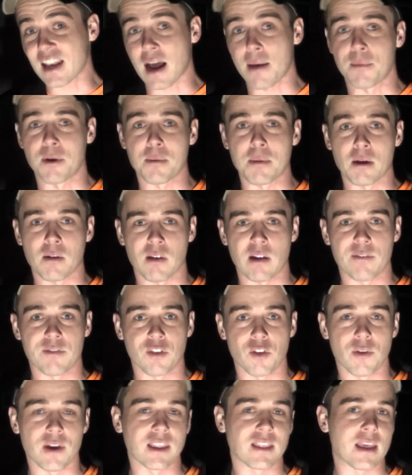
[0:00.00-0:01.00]
I'm going to be
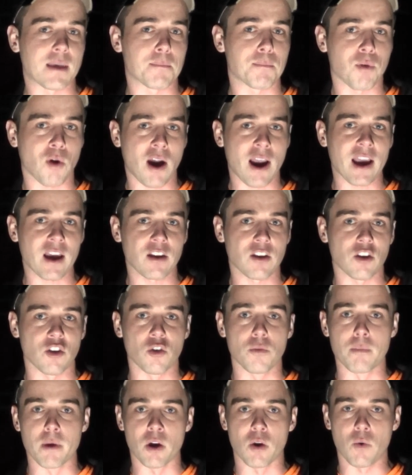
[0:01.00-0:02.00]
reviewing the brand new
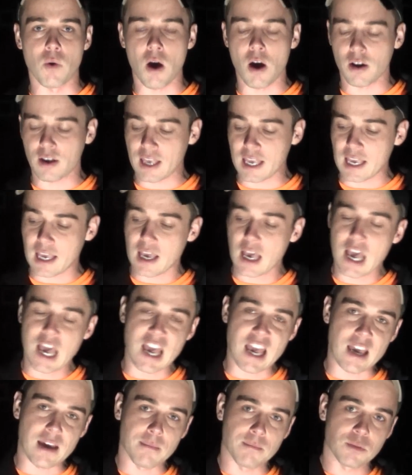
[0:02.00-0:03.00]
Milwaukee
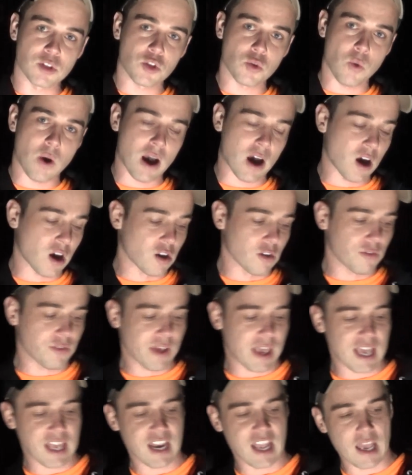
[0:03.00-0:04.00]
M12
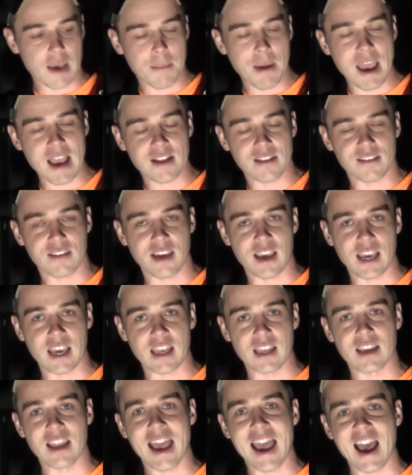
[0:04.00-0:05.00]
and
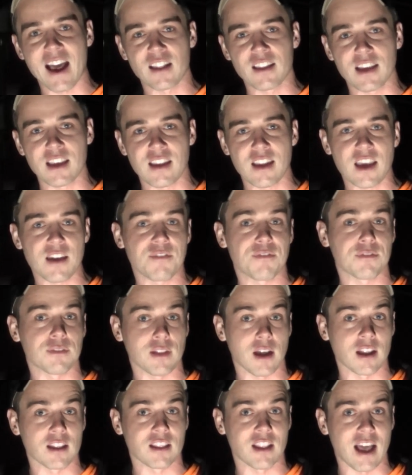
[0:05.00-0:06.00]
M18 LED
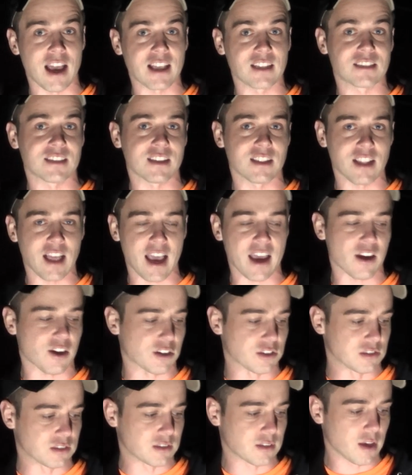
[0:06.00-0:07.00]
floodlights and
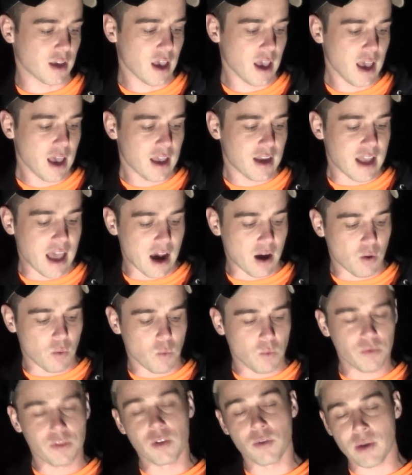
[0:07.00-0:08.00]
lanterns. Now,
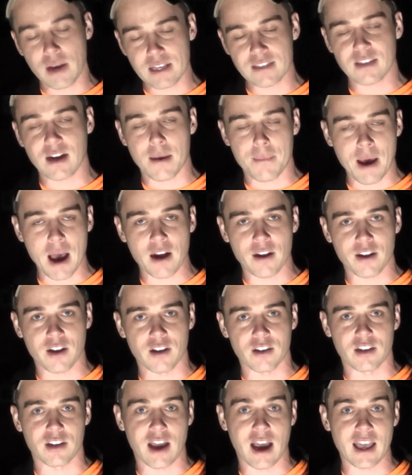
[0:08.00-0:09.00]
the reason I'm out here
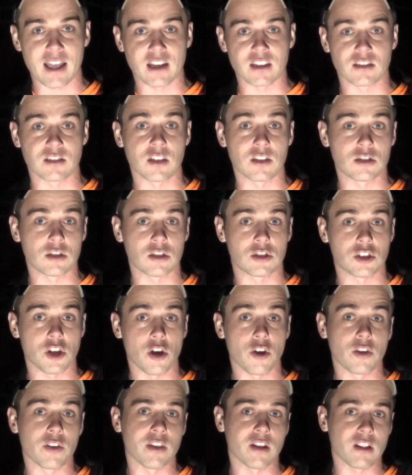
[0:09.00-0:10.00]
tonight is just to show
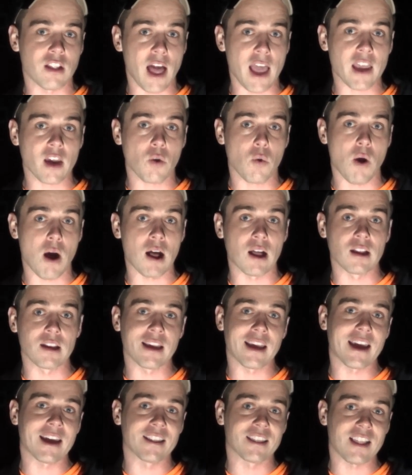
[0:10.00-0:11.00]
you the light quality
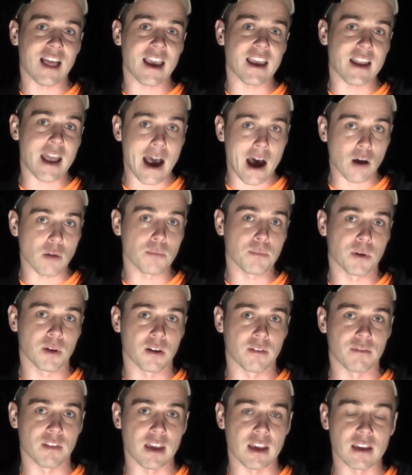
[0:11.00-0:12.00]
and light output of
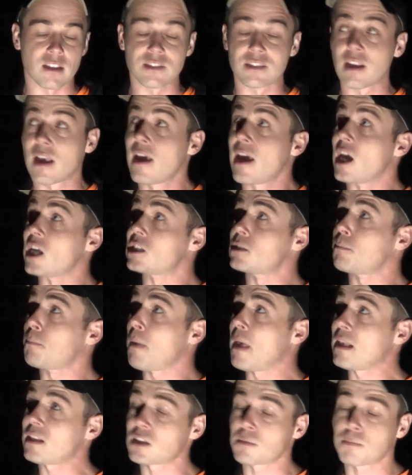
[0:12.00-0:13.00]
these. It's
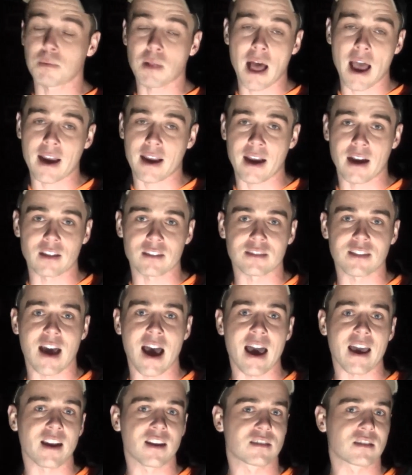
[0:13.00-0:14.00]
pitch black
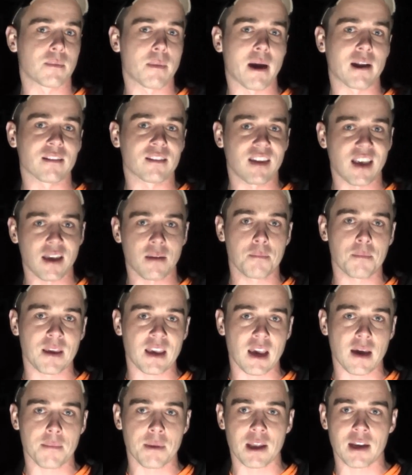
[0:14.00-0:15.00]
outside, it's about 10
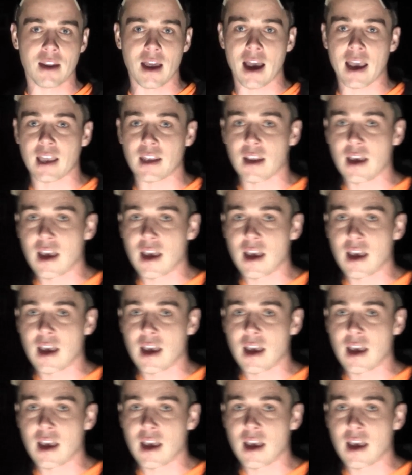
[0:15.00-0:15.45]
p.m. at night,